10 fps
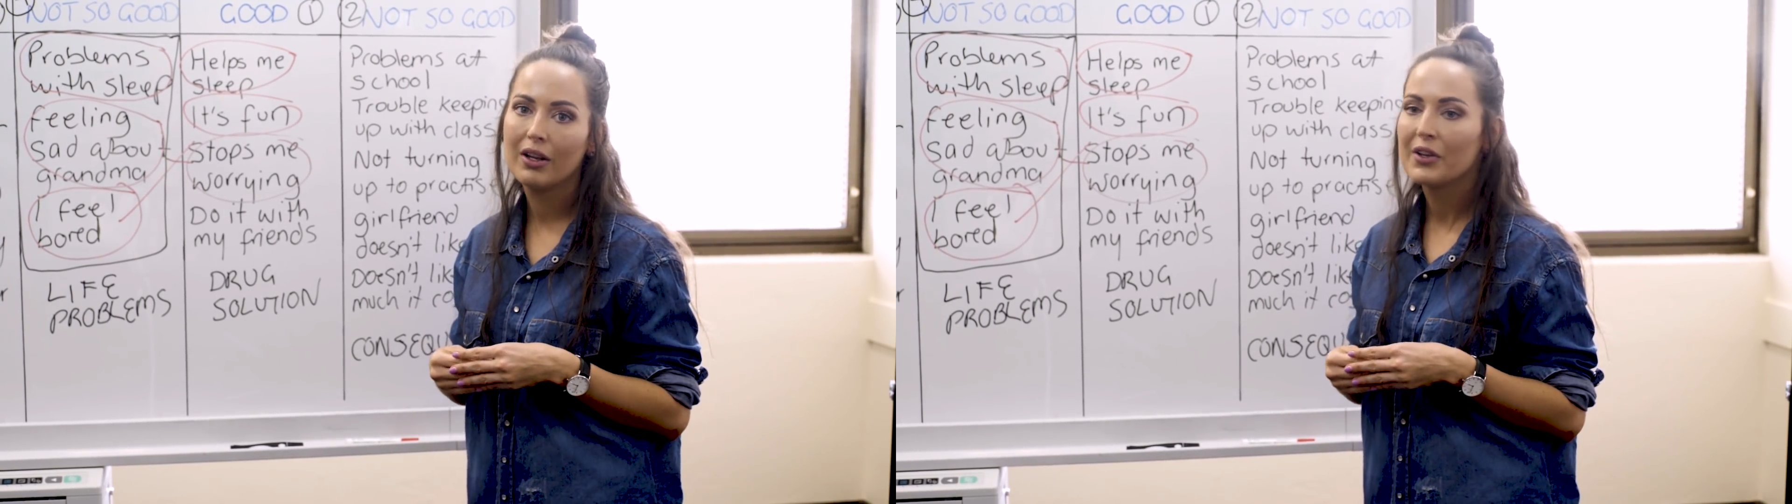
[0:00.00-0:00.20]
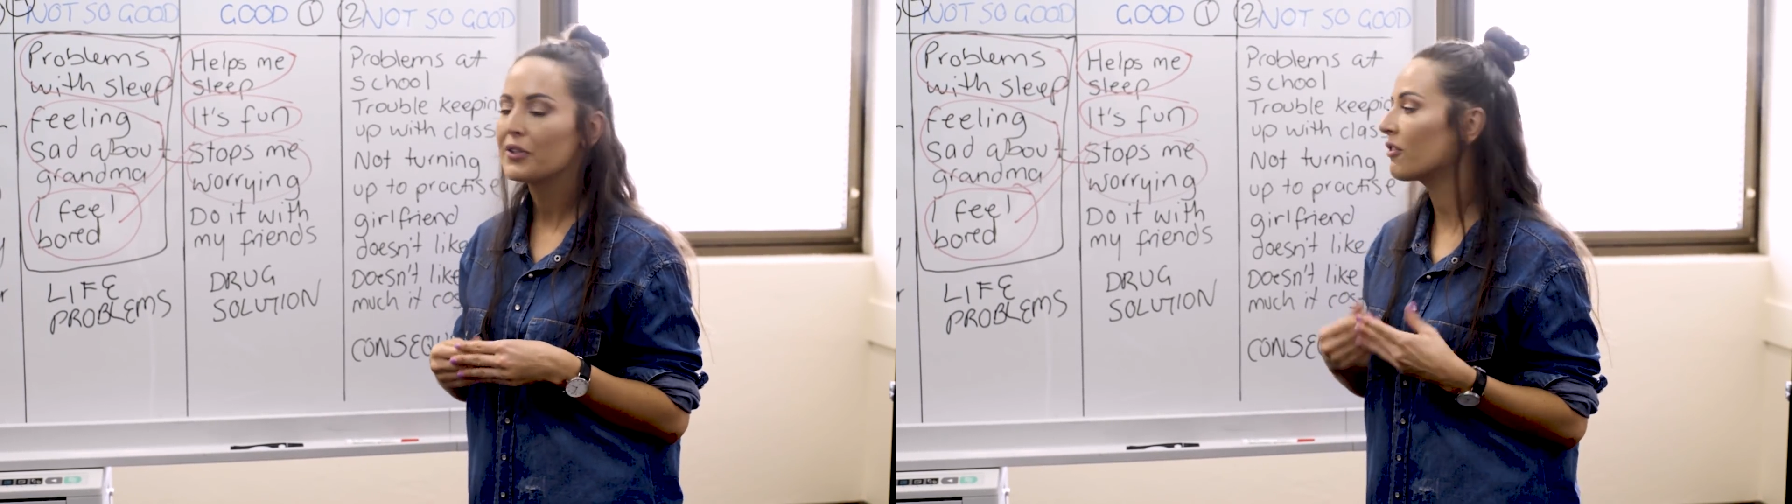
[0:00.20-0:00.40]

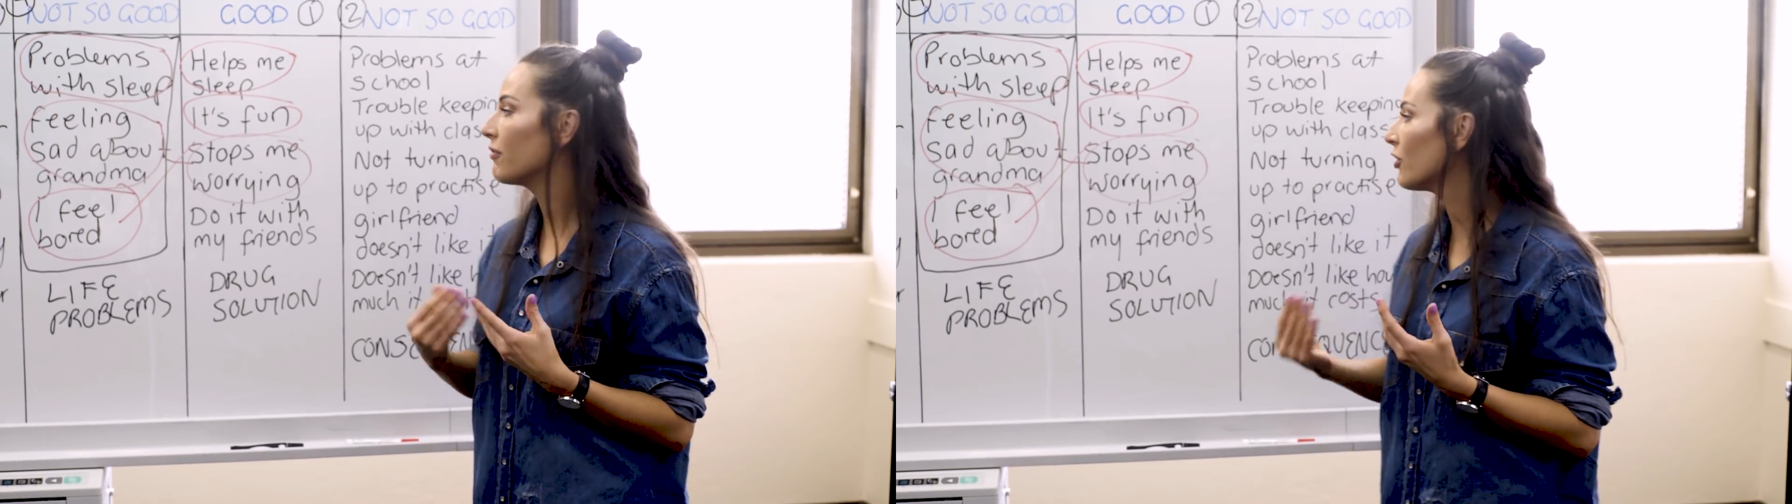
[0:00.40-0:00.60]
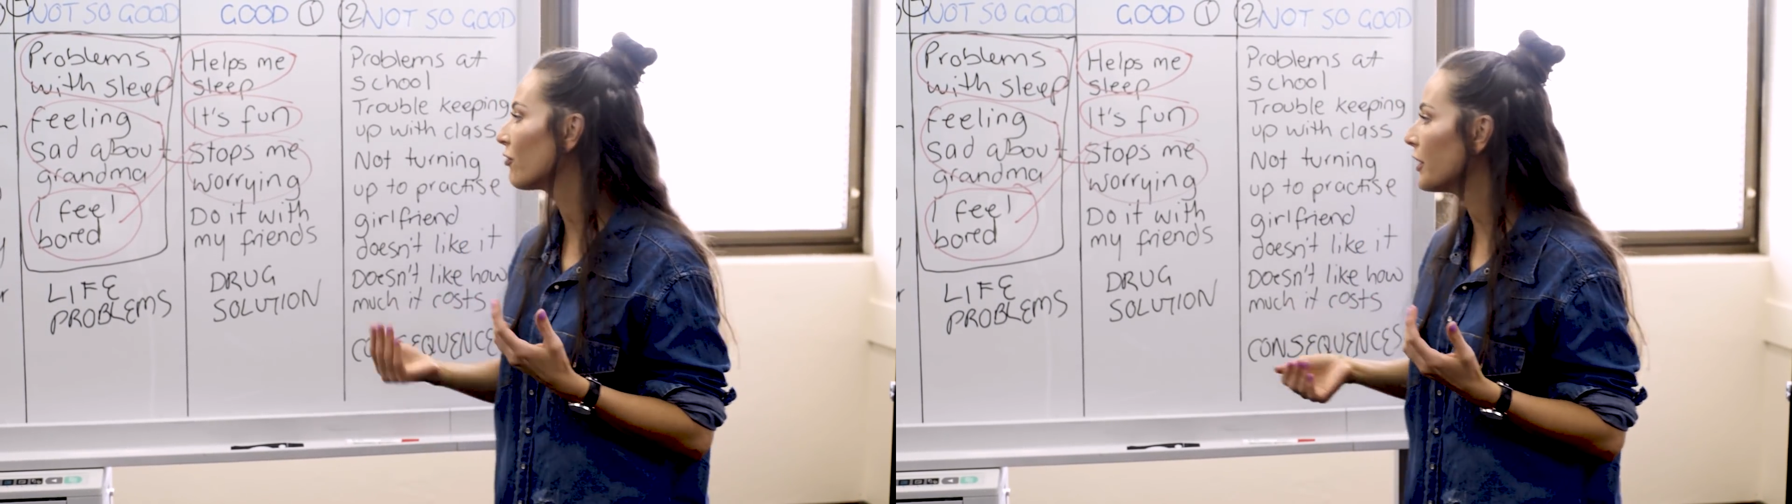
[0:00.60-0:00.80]
So
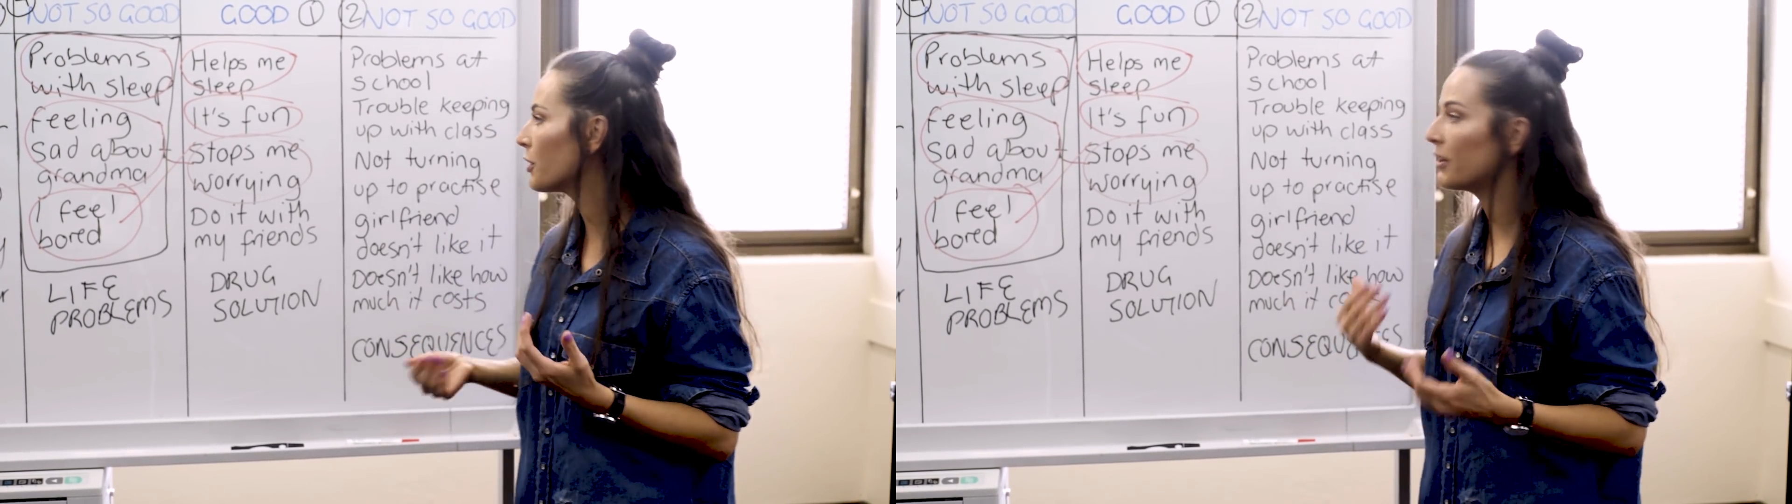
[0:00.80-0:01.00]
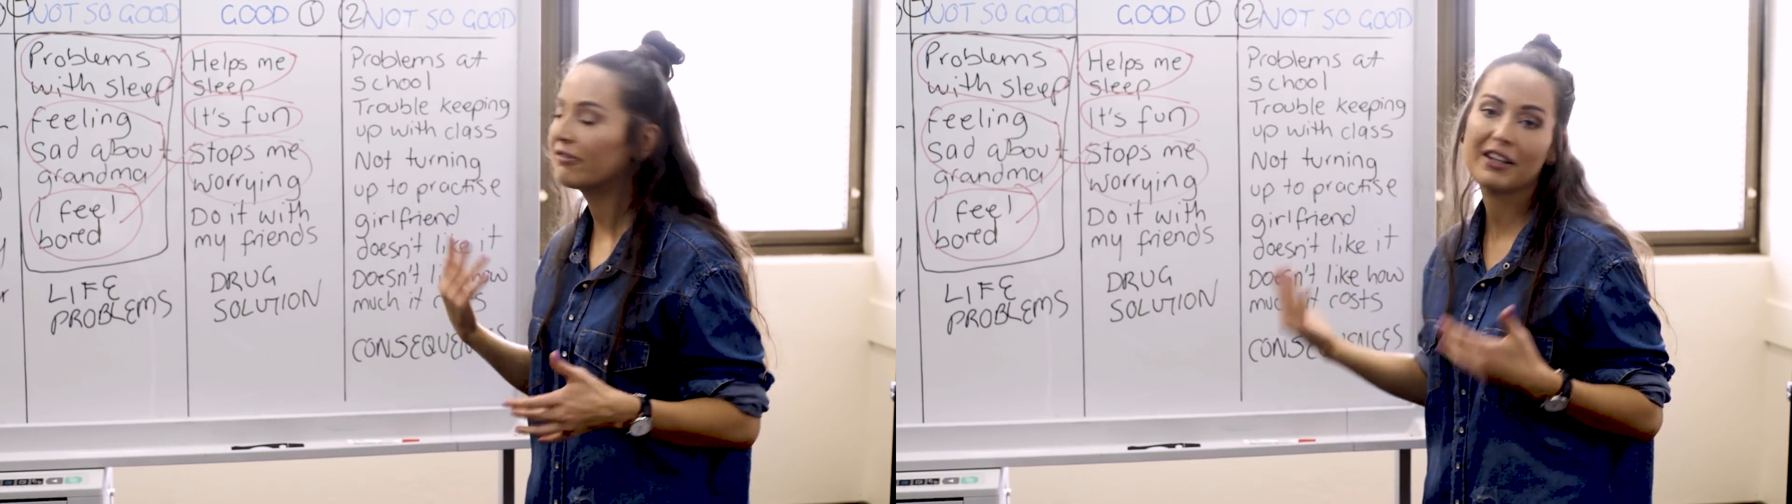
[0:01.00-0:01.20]
feel free to
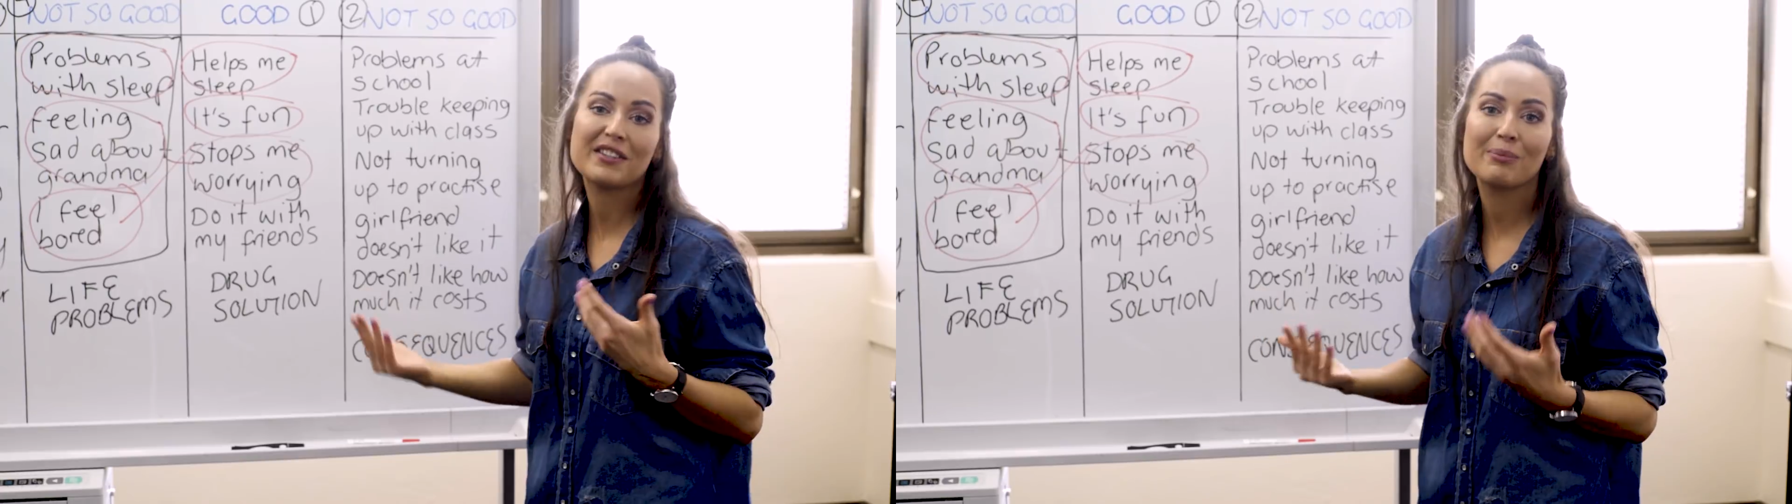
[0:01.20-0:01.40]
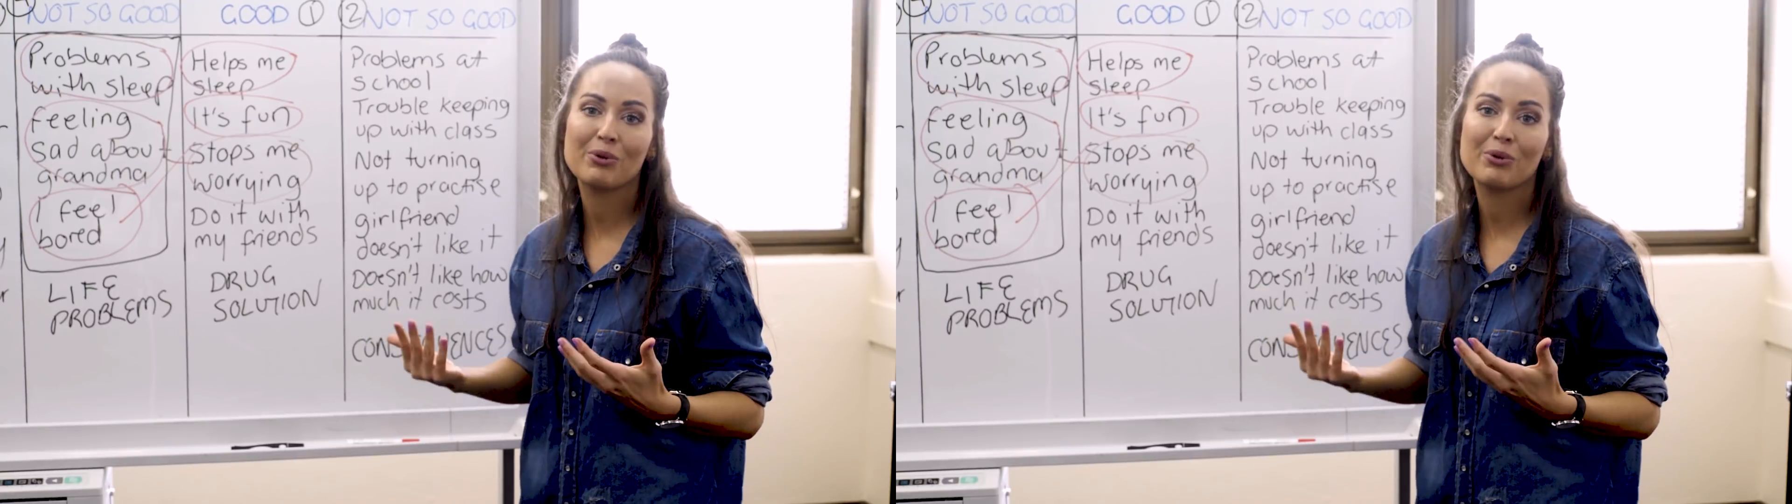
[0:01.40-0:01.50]
be flexible